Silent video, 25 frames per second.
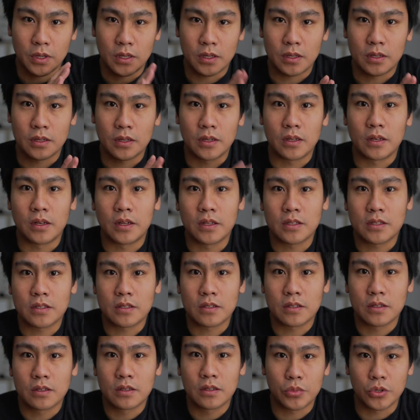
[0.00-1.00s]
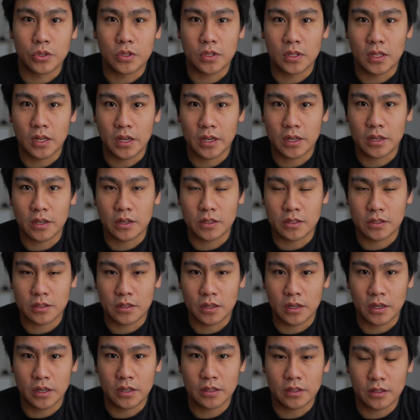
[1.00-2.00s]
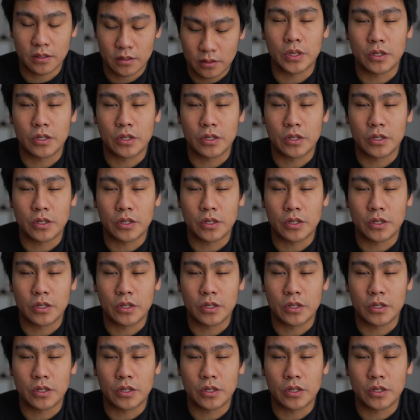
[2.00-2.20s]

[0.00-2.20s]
But let's put Leica aside,